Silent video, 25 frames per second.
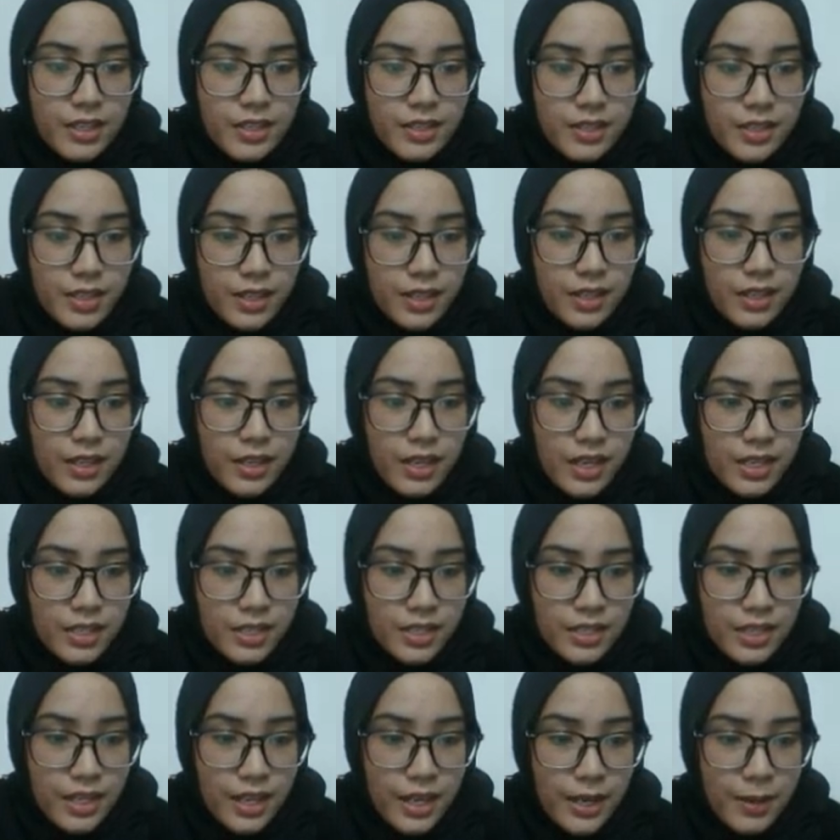
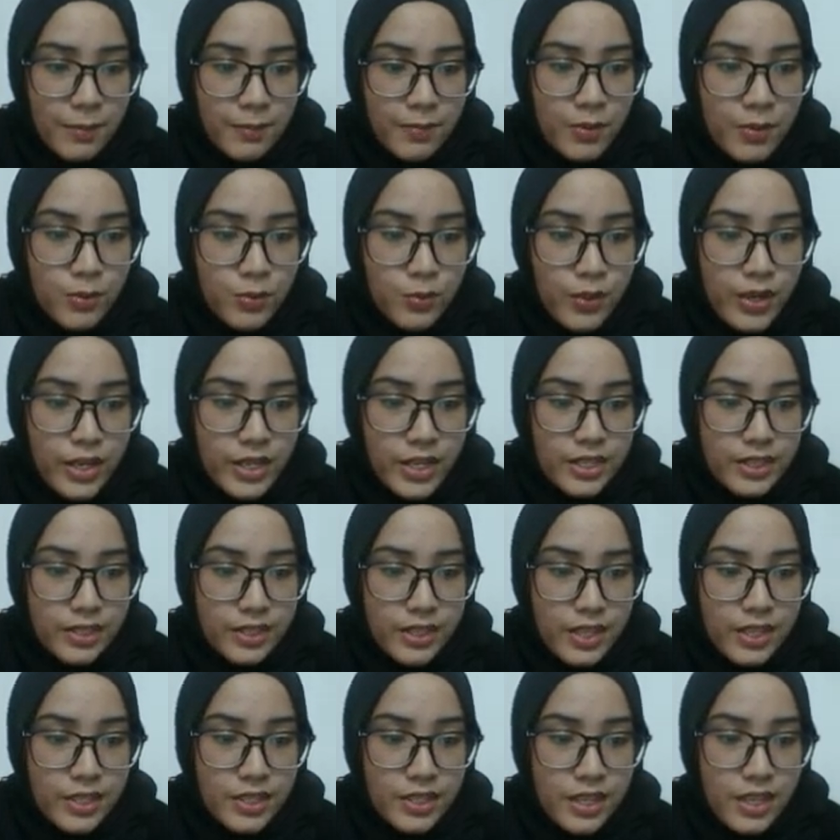SEM, spelling
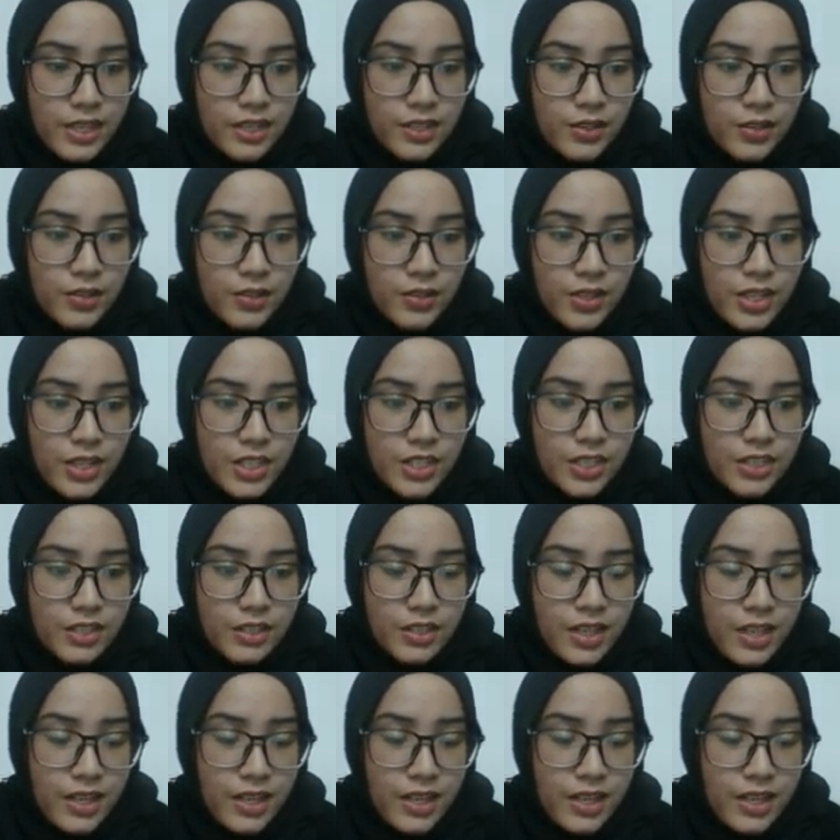test, and degradation